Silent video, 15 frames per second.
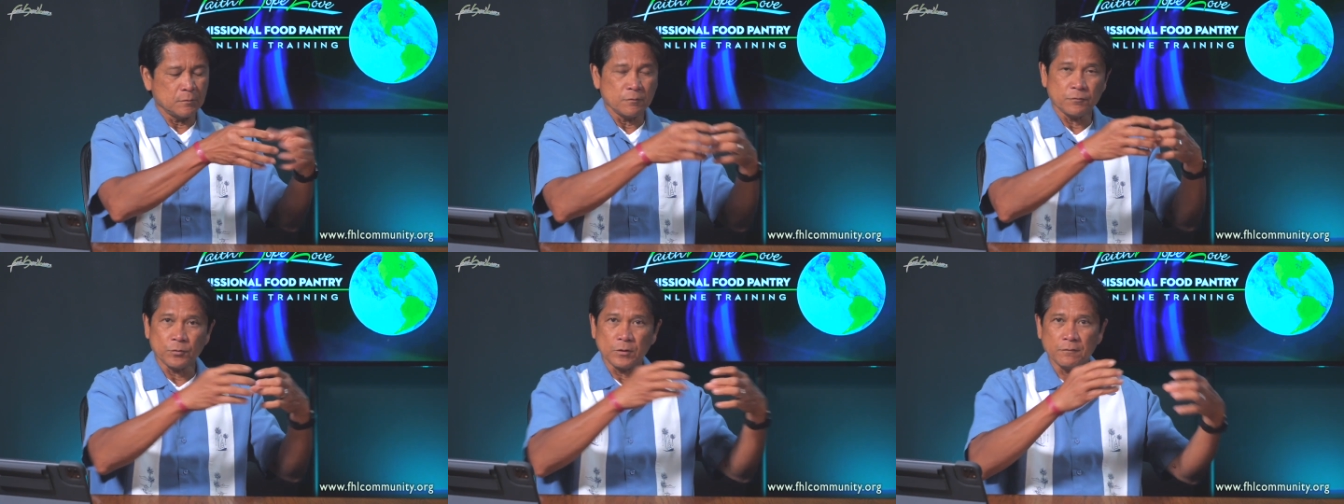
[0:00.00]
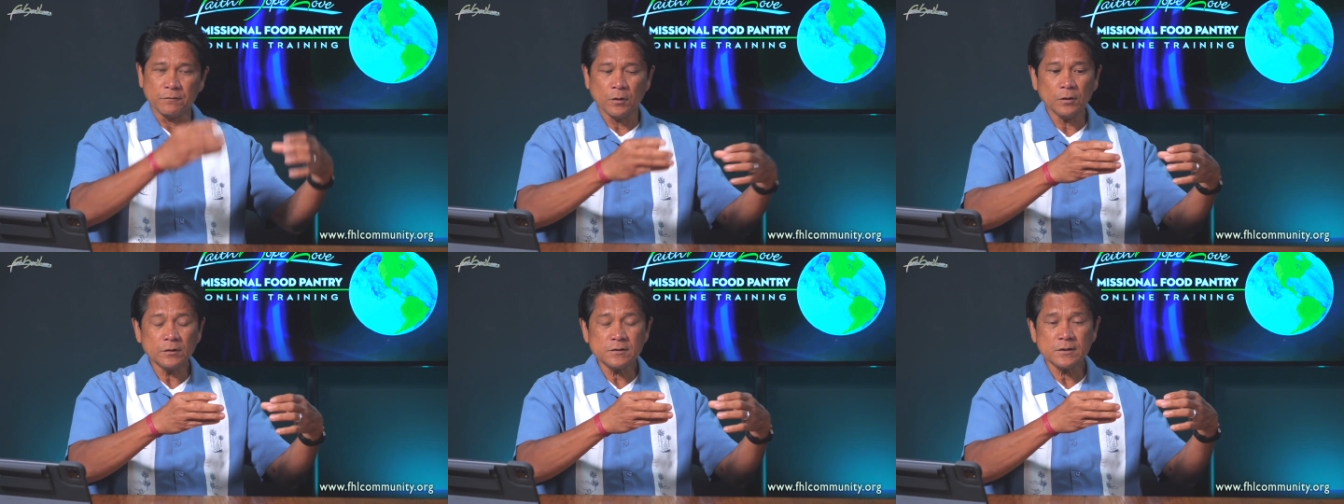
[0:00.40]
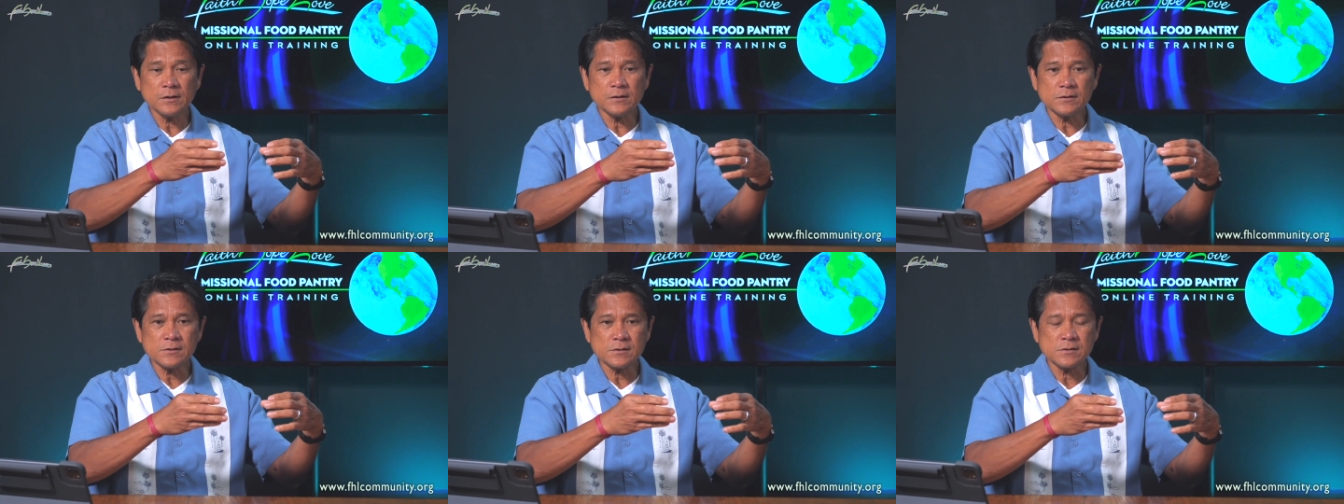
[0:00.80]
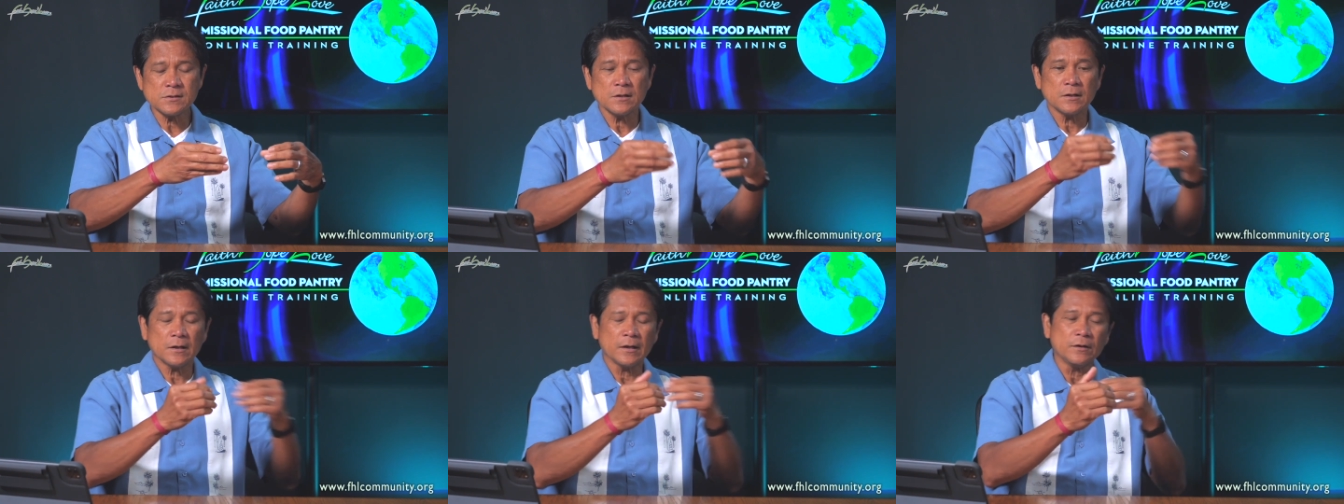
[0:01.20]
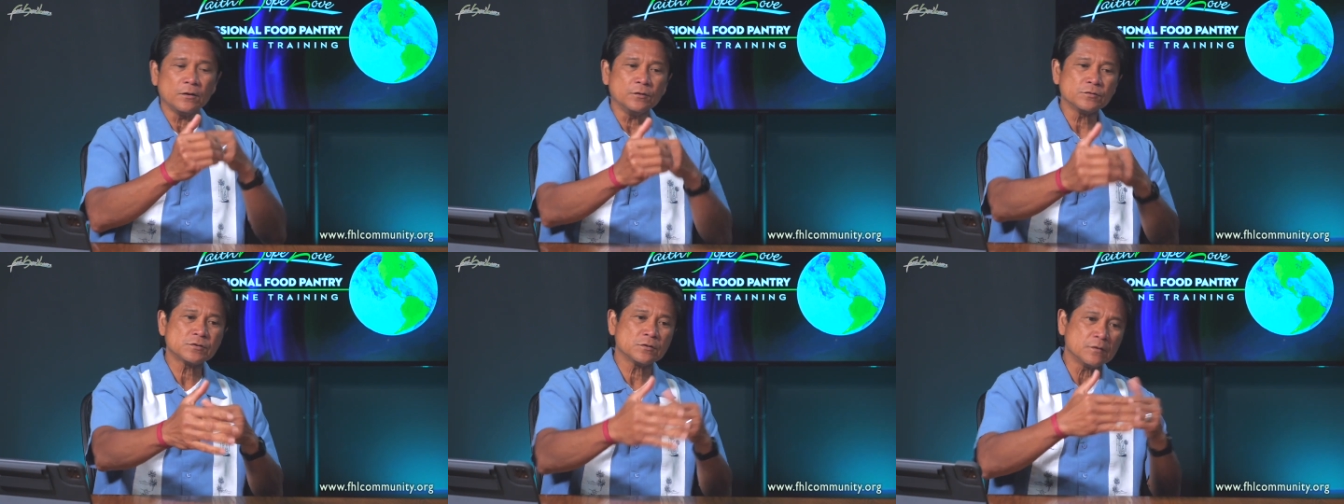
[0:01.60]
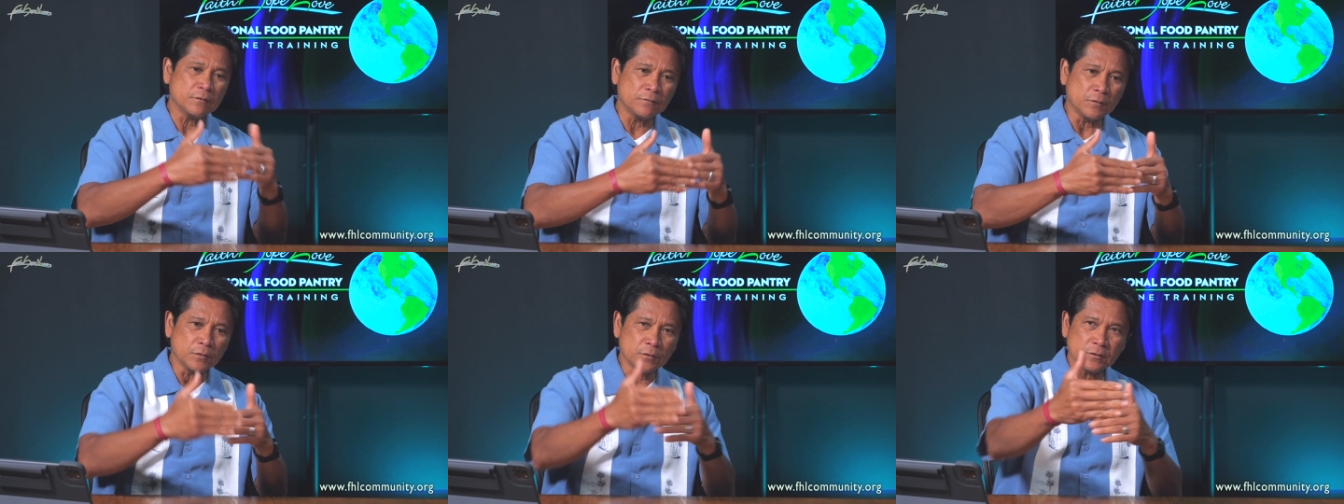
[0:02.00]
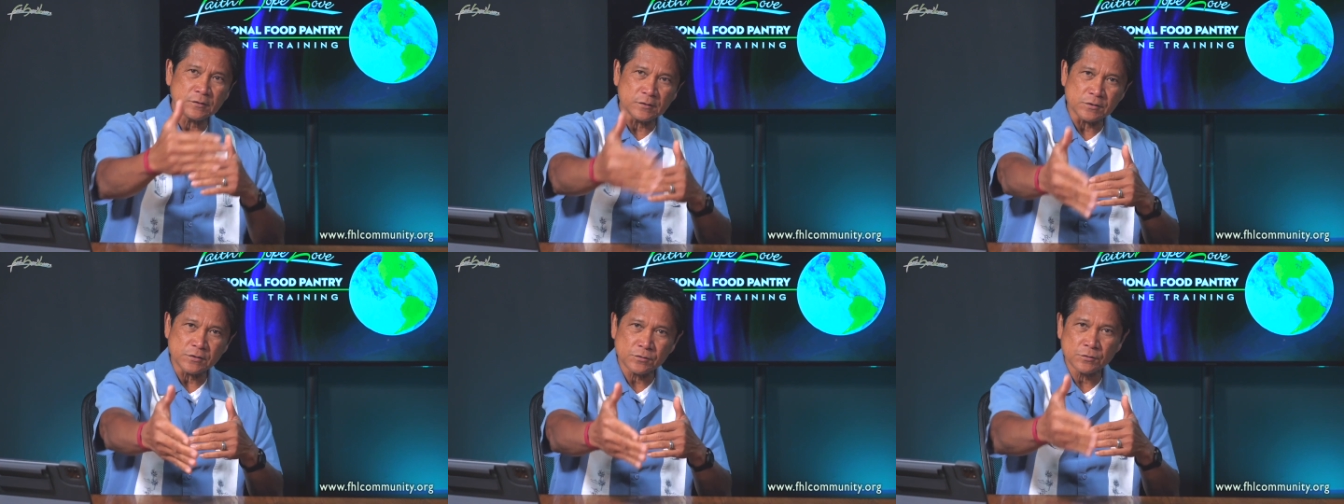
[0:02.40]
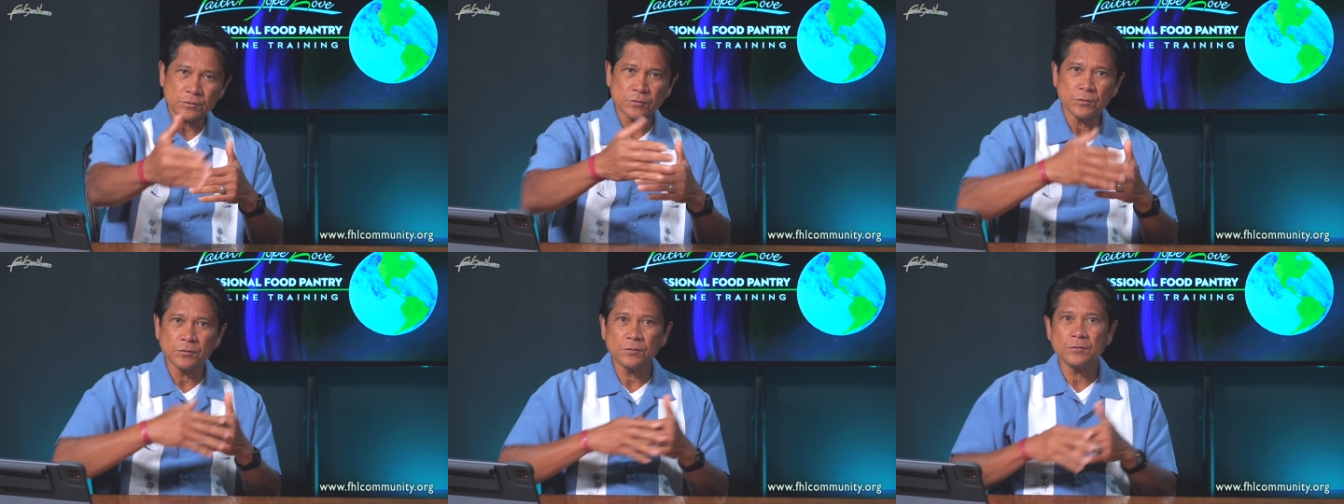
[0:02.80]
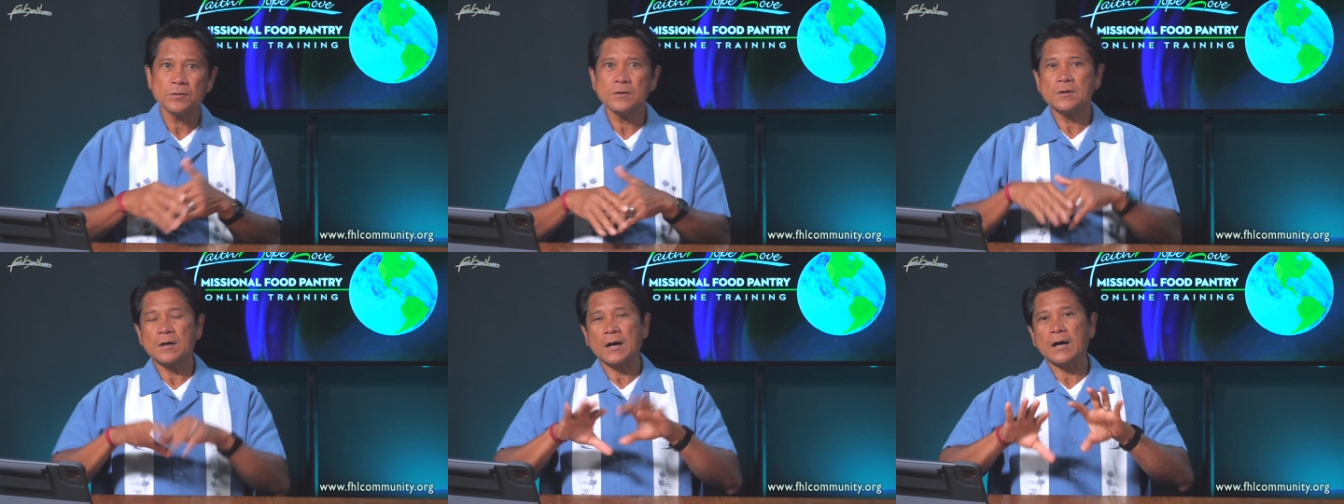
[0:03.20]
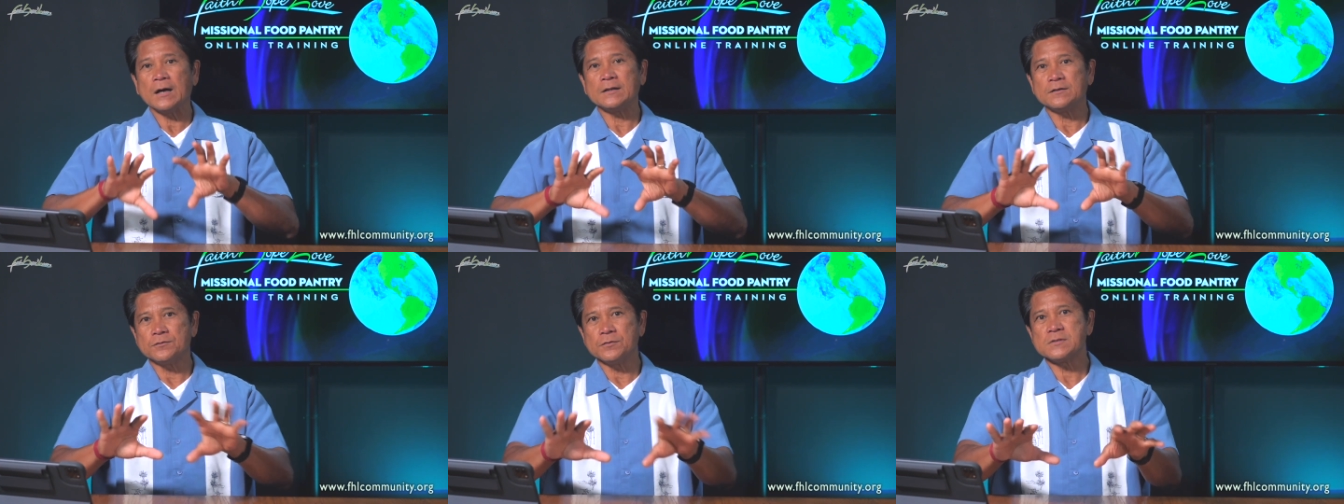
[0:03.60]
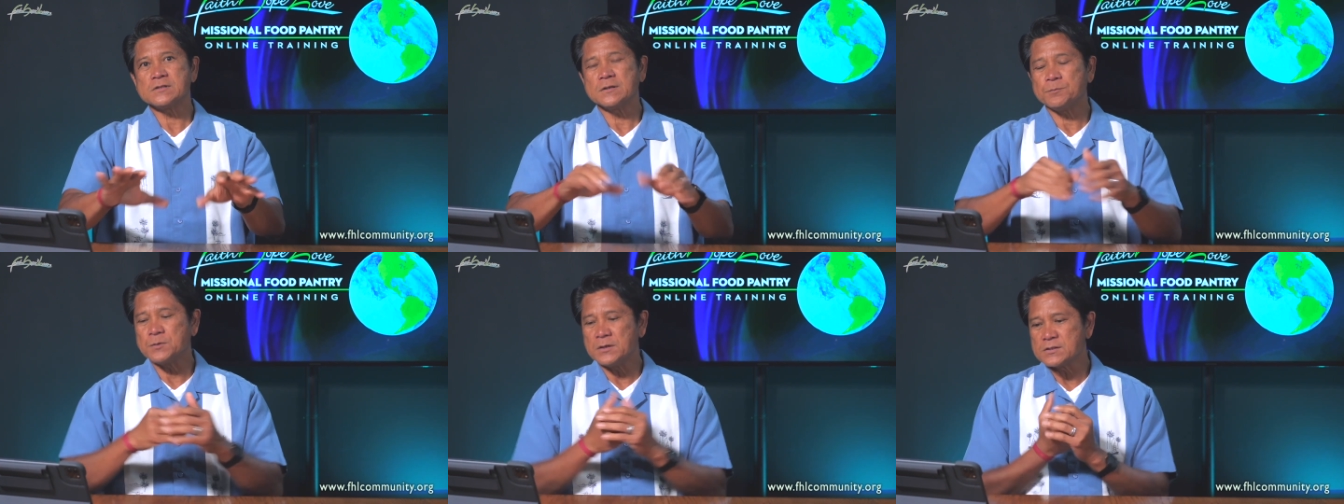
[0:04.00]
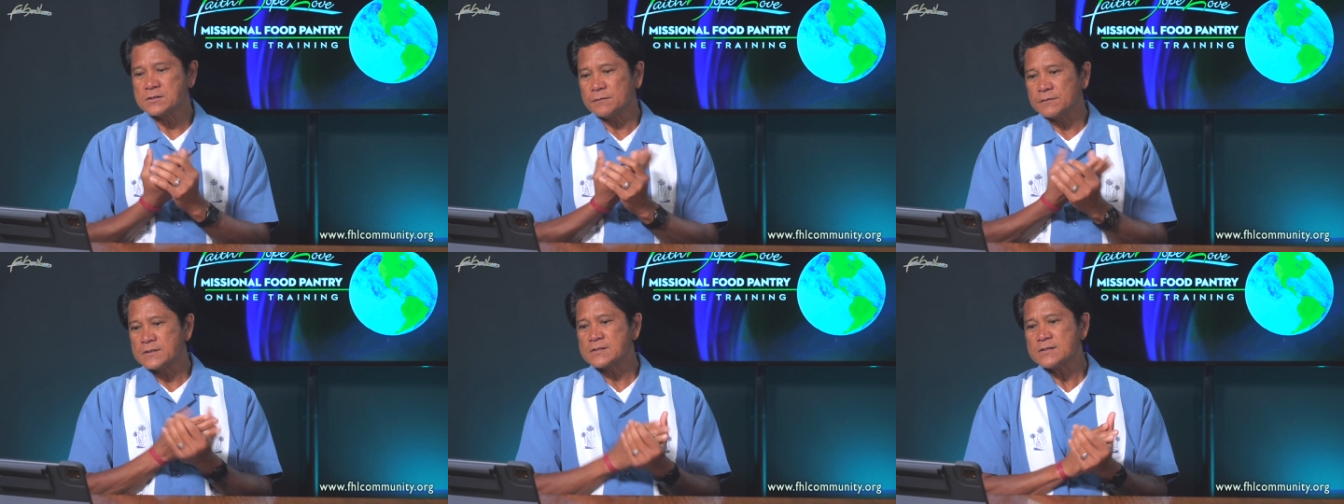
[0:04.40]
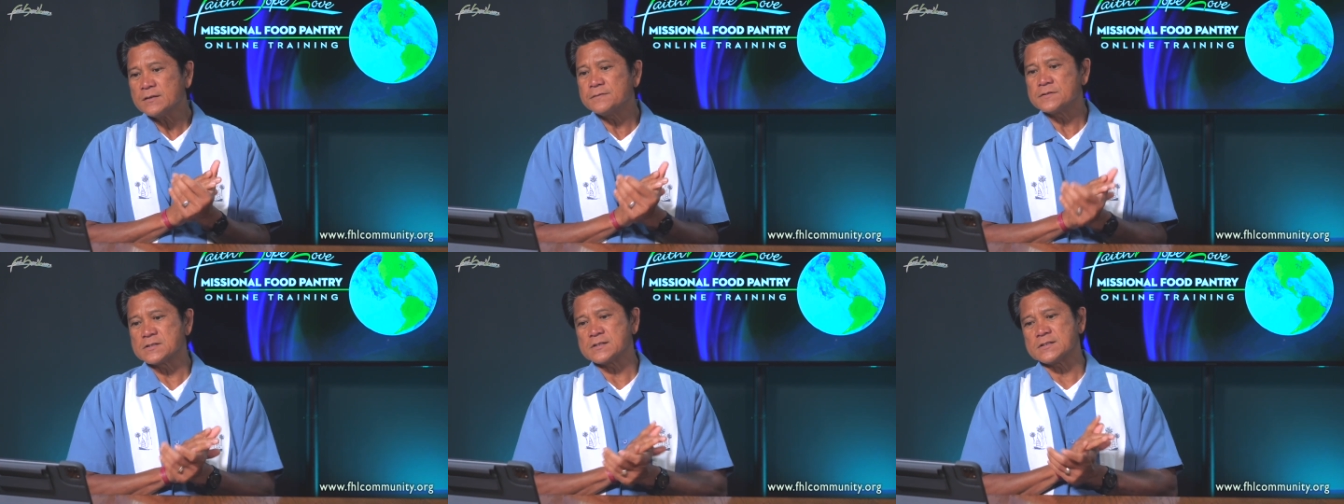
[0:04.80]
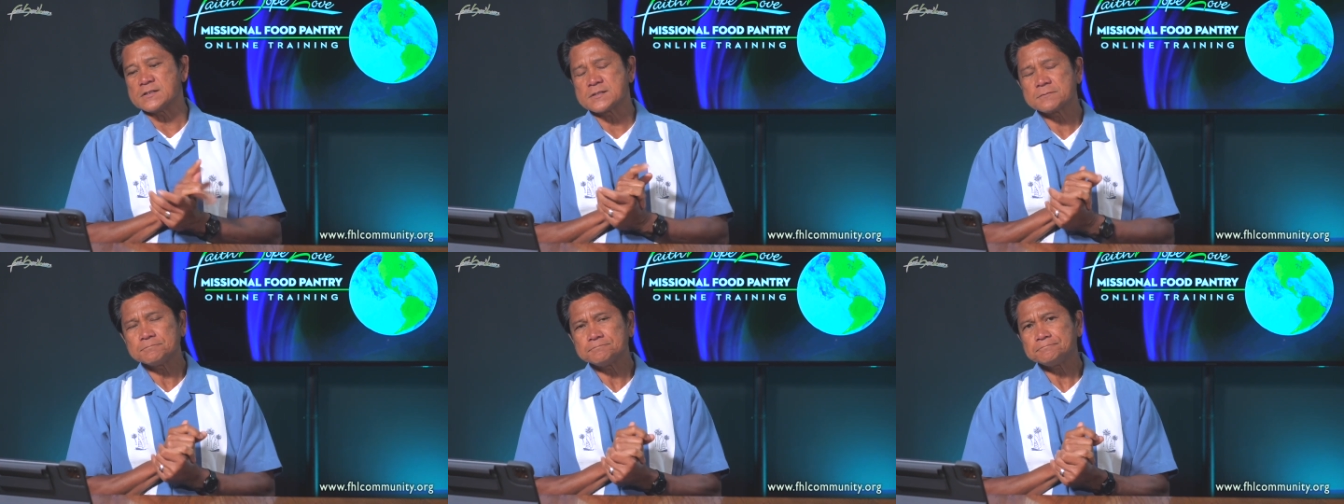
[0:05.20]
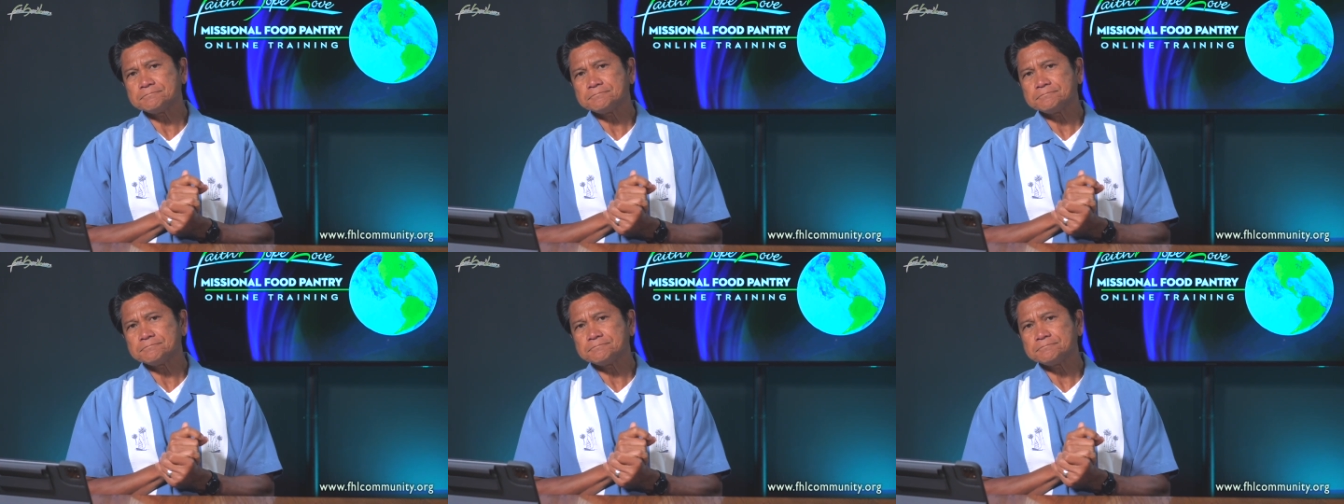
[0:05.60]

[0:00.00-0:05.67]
for the volunteers and also the volunteers to the recipients of the services.